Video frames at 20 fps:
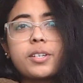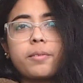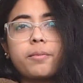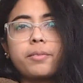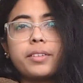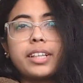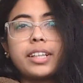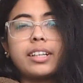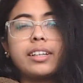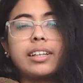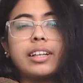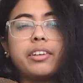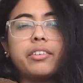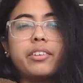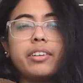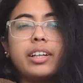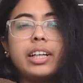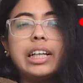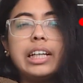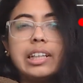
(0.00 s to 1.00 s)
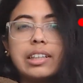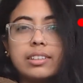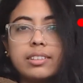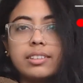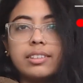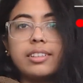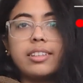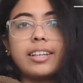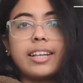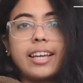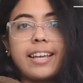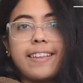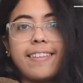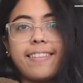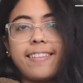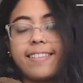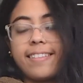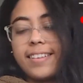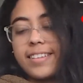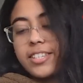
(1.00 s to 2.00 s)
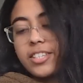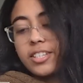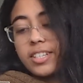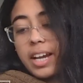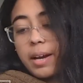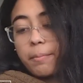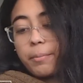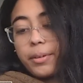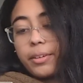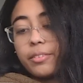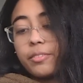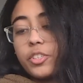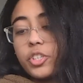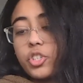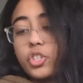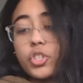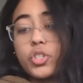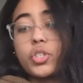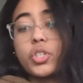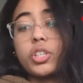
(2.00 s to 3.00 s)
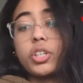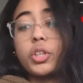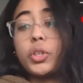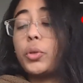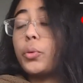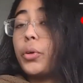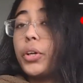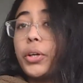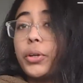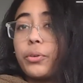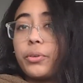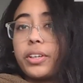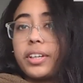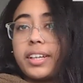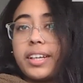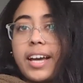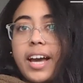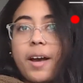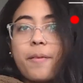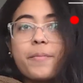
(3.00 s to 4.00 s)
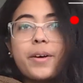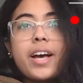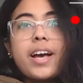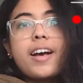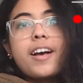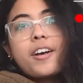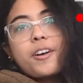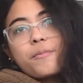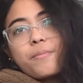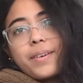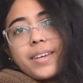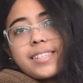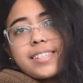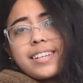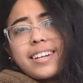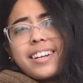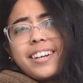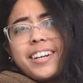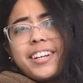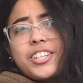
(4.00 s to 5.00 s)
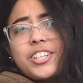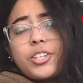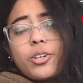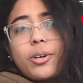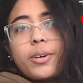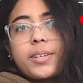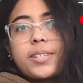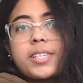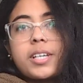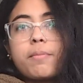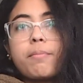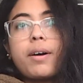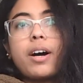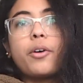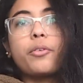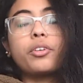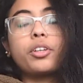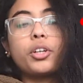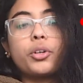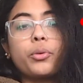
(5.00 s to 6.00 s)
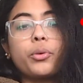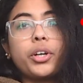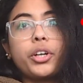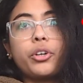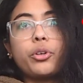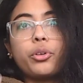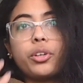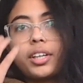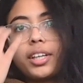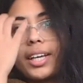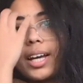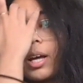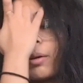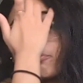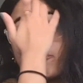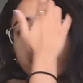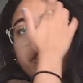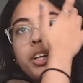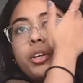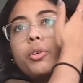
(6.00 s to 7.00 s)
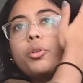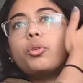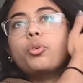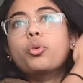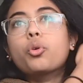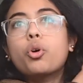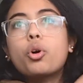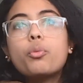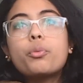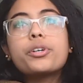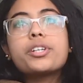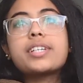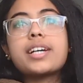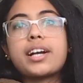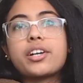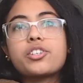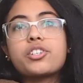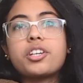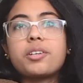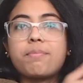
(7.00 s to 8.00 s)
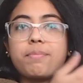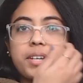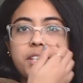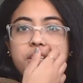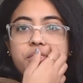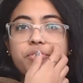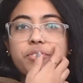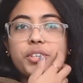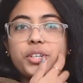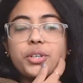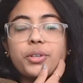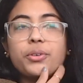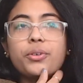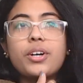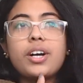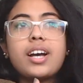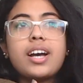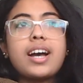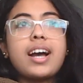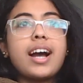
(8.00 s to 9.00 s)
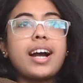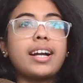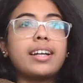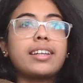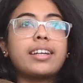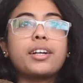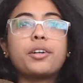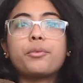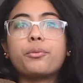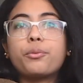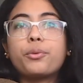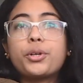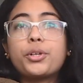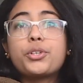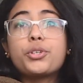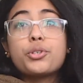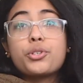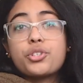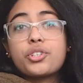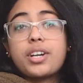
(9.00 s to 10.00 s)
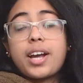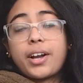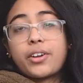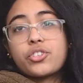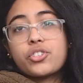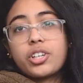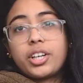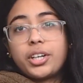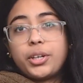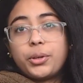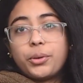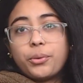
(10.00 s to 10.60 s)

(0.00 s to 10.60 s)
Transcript: something that I really learned in this chapter, which is the knowing doing gap. Basically, it talks about the knowing doing gap when you know what's actually best for you and that what you should actually